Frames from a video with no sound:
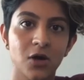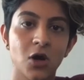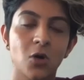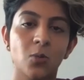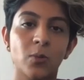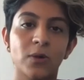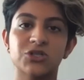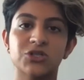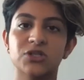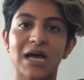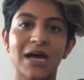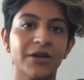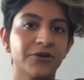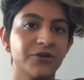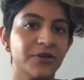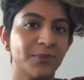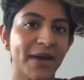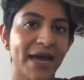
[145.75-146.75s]
which allow you to
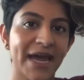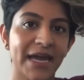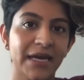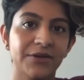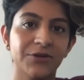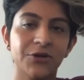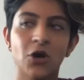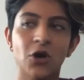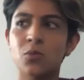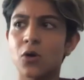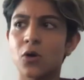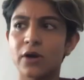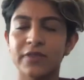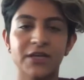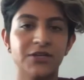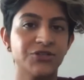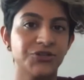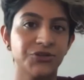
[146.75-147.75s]
pay no more
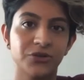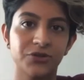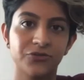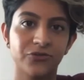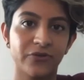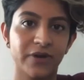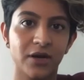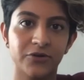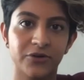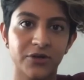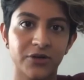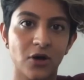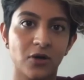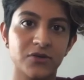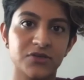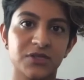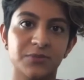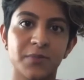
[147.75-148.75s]
than two to three hundred
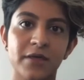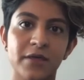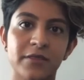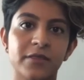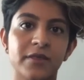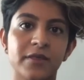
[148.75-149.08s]
dollars a month